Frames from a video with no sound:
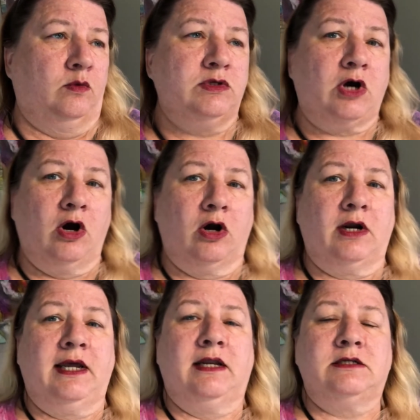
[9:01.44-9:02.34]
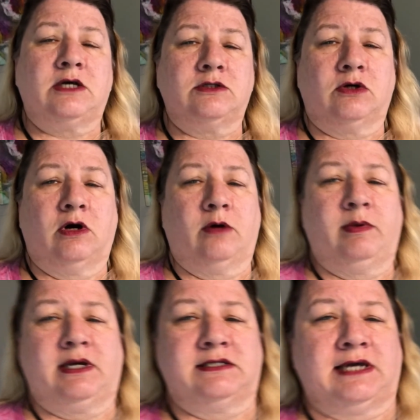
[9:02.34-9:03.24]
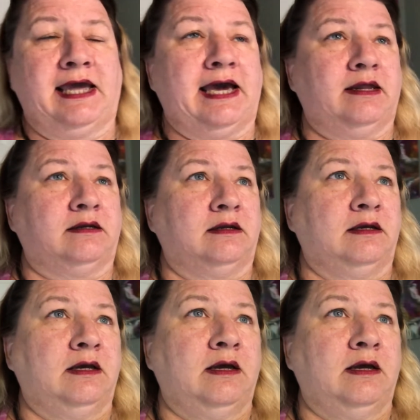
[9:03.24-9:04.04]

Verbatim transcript: was hard, and it's also hard because I had,